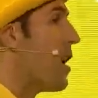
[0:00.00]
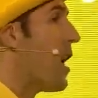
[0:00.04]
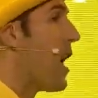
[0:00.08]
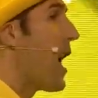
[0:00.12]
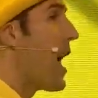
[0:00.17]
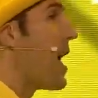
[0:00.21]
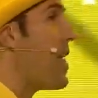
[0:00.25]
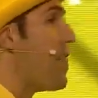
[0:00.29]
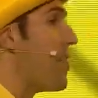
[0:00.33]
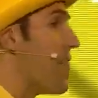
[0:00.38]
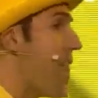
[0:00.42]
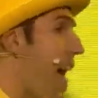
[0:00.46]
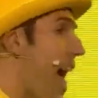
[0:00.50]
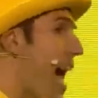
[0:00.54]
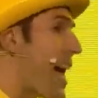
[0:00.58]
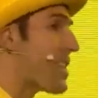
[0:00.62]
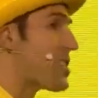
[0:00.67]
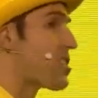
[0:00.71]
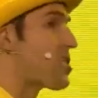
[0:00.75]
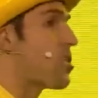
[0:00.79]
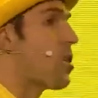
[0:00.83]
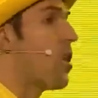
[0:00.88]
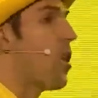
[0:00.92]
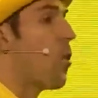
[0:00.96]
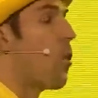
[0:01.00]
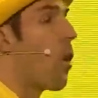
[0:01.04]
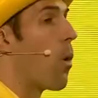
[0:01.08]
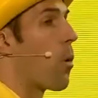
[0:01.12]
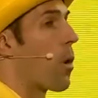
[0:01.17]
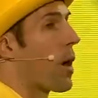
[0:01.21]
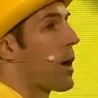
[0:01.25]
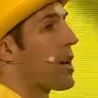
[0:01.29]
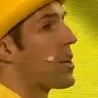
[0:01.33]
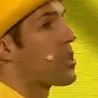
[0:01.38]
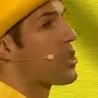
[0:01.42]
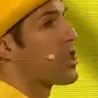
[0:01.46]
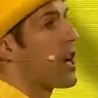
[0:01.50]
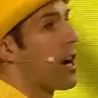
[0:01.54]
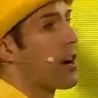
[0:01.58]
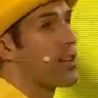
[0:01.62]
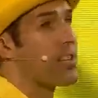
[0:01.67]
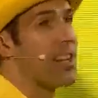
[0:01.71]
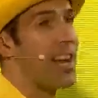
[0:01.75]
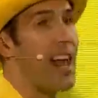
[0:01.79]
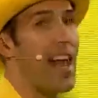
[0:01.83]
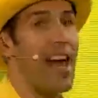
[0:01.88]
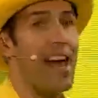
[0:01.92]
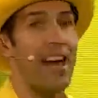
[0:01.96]
And that's what we're going to share
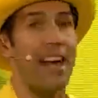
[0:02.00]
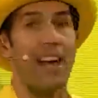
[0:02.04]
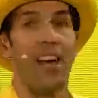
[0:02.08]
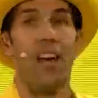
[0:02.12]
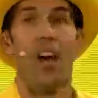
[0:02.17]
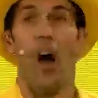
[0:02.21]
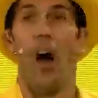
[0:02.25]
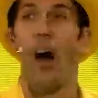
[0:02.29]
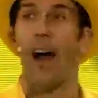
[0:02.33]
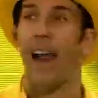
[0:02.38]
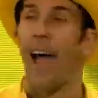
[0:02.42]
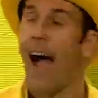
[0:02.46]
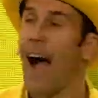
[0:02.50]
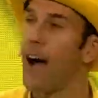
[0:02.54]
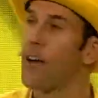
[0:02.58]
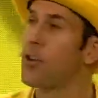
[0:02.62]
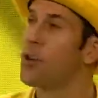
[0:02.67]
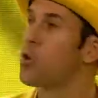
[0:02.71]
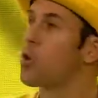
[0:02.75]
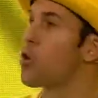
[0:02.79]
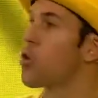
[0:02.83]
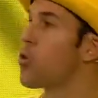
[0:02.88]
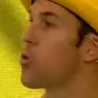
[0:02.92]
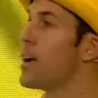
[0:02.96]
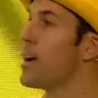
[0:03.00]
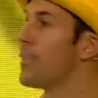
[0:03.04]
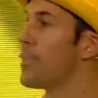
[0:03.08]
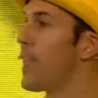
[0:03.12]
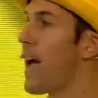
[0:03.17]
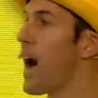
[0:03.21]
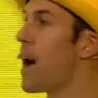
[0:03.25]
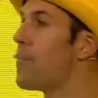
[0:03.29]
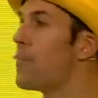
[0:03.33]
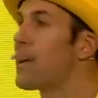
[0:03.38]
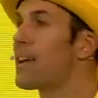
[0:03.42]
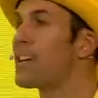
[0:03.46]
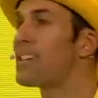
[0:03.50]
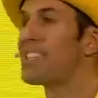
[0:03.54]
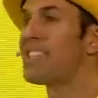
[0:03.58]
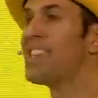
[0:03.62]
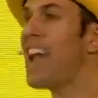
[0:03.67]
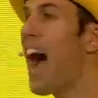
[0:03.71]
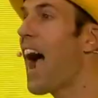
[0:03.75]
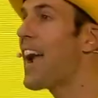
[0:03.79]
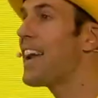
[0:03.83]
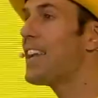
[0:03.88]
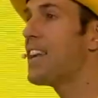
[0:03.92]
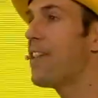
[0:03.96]
today on how do you create that. Because
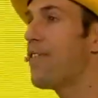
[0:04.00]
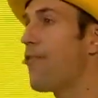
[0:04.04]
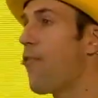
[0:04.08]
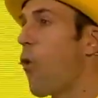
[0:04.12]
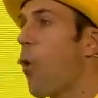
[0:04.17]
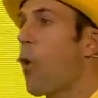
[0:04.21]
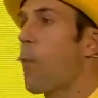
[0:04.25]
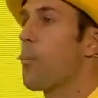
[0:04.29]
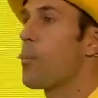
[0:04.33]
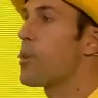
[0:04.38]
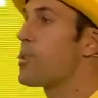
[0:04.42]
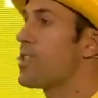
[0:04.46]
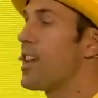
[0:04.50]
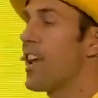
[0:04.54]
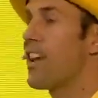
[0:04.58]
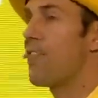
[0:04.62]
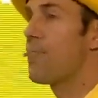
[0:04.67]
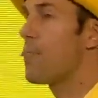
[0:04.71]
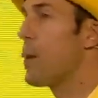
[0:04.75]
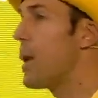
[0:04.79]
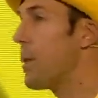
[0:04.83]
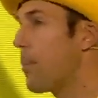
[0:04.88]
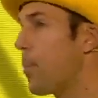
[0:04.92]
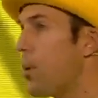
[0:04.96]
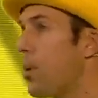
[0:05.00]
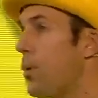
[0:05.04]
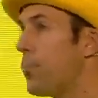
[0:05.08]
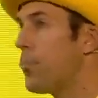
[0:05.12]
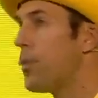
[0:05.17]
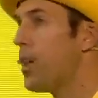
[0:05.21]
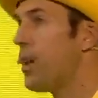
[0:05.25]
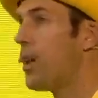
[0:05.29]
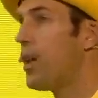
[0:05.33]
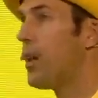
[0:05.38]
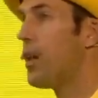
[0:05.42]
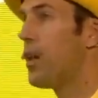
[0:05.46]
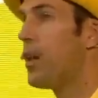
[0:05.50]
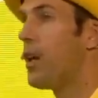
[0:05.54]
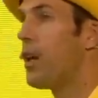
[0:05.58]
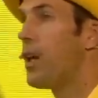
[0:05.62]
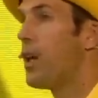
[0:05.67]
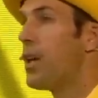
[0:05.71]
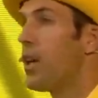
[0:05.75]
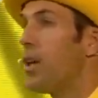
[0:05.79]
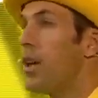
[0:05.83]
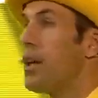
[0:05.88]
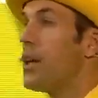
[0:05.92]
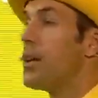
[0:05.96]
94% of people
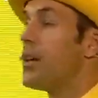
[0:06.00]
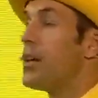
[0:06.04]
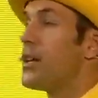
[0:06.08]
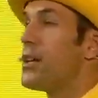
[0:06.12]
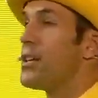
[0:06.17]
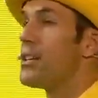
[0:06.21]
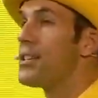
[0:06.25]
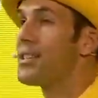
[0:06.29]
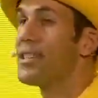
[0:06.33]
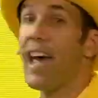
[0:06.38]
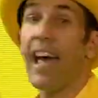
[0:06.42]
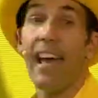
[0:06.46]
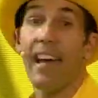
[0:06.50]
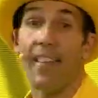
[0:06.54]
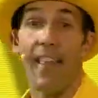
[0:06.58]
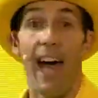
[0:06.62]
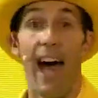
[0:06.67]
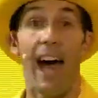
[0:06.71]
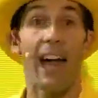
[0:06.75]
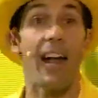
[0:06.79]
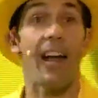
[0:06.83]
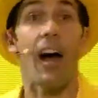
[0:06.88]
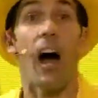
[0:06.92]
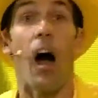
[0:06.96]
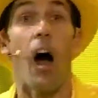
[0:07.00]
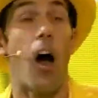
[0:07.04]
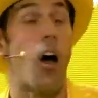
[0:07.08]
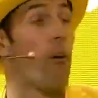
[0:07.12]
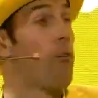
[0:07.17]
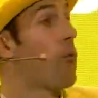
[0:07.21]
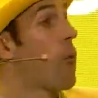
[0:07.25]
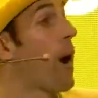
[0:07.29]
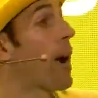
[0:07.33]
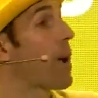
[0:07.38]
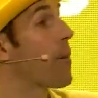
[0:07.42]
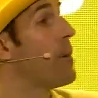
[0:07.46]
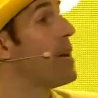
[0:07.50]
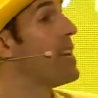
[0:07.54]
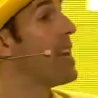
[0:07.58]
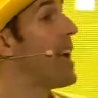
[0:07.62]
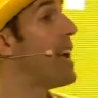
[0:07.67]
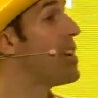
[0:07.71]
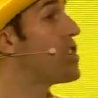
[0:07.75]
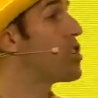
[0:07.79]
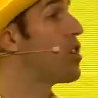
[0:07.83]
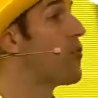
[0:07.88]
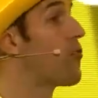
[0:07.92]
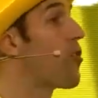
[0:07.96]
say that a
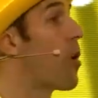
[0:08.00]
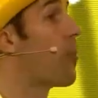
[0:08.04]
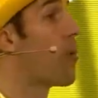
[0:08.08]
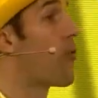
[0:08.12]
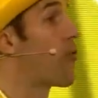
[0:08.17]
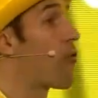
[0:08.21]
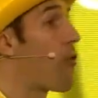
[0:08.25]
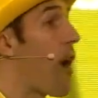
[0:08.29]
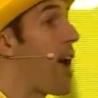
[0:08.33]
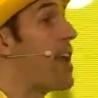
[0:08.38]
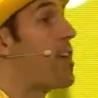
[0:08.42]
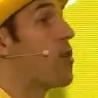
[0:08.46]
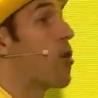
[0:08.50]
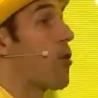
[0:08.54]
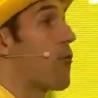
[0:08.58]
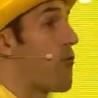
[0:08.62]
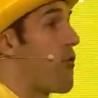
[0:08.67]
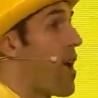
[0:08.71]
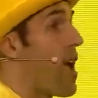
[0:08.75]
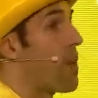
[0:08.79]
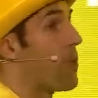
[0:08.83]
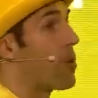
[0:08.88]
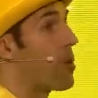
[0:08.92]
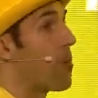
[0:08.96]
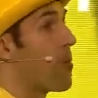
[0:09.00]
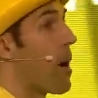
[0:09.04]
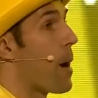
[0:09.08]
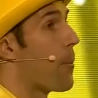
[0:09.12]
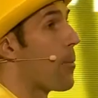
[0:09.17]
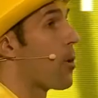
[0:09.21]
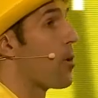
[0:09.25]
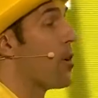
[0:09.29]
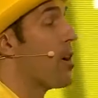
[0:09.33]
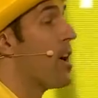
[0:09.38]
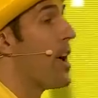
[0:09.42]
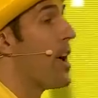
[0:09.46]
recommendation from a friend or family member